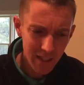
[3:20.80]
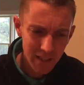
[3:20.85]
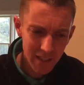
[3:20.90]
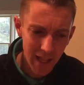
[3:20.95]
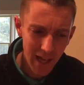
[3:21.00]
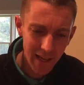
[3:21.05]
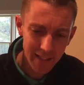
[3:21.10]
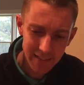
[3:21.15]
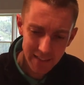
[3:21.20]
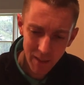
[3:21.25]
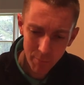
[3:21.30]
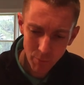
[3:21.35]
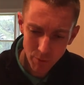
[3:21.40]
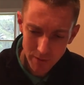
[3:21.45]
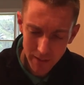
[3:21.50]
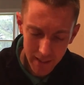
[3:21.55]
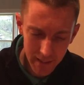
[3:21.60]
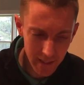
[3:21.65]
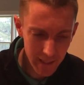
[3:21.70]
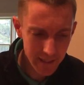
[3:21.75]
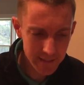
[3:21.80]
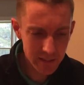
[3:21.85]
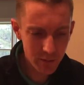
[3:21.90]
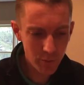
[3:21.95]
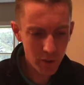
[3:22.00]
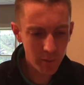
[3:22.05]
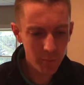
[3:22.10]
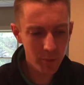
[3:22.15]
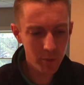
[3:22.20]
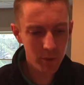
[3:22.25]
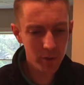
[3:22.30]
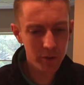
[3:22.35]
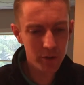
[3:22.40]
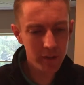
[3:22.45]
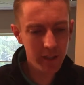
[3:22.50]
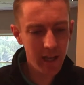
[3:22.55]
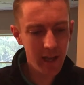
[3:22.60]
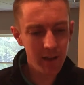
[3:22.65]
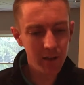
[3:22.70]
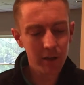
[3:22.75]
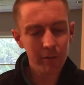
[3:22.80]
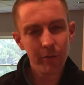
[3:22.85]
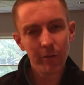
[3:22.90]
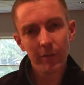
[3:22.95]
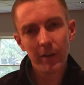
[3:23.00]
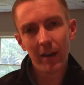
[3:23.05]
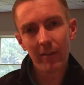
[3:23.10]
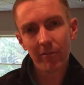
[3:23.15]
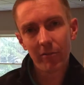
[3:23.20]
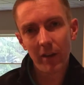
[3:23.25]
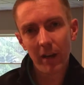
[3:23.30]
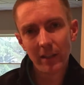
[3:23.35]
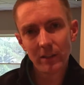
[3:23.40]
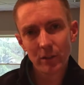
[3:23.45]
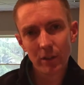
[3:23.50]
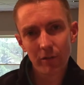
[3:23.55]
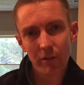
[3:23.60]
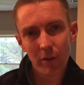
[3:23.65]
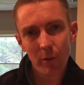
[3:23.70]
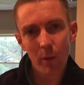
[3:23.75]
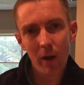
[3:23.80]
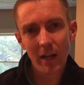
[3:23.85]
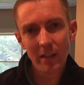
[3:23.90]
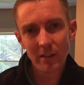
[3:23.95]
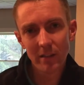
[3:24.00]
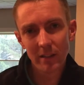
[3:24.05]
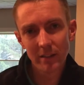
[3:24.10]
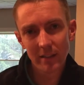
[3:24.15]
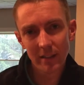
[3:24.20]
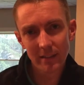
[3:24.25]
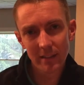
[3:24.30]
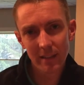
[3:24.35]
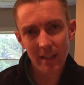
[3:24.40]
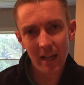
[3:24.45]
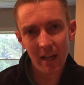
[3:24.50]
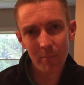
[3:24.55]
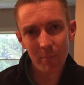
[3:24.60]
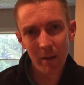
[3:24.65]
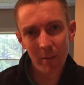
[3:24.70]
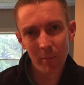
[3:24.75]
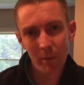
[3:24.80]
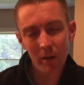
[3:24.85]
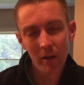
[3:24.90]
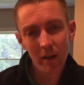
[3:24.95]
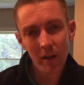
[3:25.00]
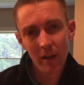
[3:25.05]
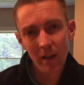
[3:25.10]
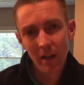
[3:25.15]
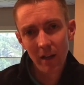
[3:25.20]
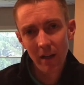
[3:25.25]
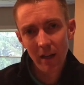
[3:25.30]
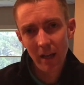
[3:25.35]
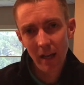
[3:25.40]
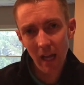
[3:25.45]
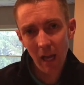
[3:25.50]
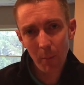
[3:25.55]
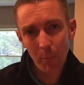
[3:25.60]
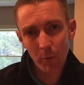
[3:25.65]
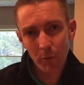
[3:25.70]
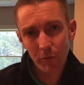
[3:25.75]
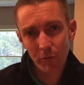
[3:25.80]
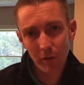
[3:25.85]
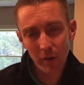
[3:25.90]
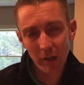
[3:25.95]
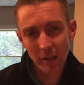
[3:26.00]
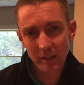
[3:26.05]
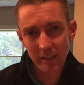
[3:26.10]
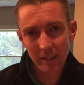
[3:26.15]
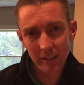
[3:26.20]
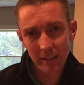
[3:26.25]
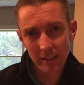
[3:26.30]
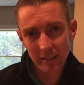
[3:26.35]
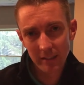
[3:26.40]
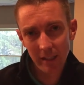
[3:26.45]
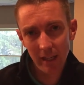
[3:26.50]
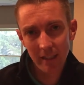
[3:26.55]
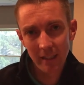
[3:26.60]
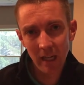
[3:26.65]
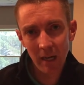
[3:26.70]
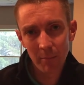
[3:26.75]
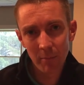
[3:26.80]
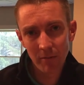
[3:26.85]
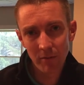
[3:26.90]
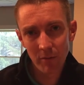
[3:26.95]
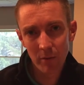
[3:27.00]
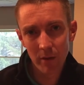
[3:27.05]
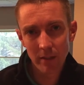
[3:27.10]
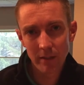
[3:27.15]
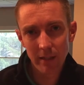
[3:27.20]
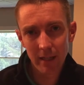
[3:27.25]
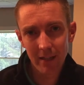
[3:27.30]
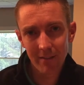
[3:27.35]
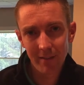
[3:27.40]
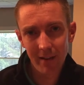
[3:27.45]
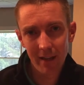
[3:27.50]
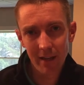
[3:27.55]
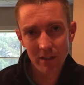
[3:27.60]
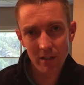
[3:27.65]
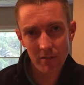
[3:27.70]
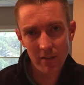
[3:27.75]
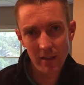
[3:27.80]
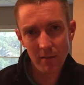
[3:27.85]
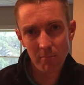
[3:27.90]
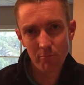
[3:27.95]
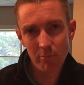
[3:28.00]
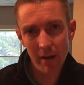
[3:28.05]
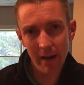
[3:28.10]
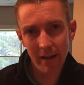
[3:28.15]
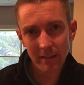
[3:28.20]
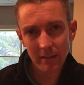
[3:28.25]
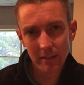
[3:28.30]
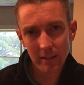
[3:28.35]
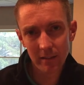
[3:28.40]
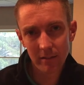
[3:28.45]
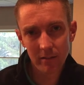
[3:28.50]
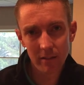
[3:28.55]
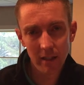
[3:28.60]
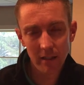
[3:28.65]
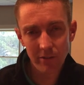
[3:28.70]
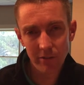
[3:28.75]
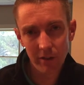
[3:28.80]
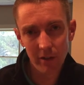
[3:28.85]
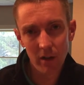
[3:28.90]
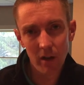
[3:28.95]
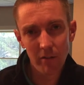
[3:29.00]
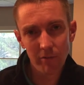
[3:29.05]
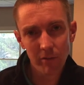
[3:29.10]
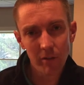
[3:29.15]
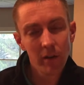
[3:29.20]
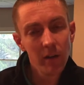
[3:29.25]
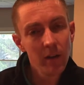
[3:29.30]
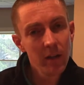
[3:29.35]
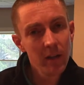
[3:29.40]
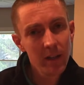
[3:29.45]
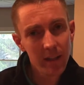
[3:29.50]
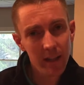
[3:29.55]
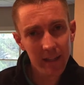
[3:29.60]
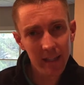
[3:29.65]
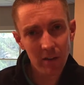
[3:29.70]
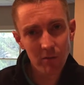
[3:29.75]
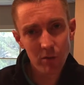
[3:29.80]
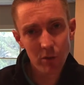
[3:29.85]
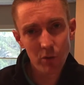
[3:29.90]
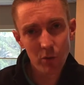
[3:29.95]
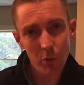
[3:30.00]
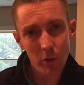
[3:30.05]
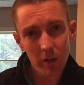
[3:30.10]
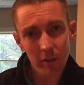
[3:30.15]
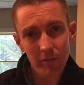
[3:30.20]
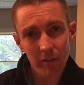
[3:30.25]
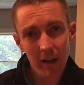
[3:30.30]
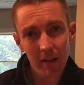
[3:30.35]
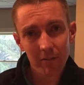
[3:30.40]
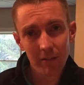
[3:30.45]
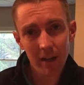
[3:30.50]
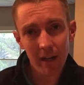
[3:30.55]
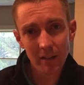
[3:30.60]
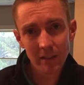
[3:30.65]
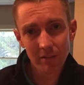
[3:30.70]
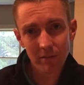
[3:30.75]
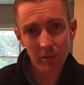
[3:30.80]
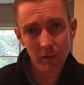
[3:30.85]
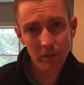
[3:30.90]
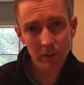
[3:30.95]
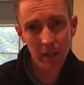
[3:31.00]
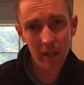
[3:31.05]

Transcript: Last couple deadlines I want to put on your calendar. If you've got friends or if you're watching this as a non-member, April 1st, and you just signed up if you want to take advantage of the best introductory offer. That gives you 25 rounds if you're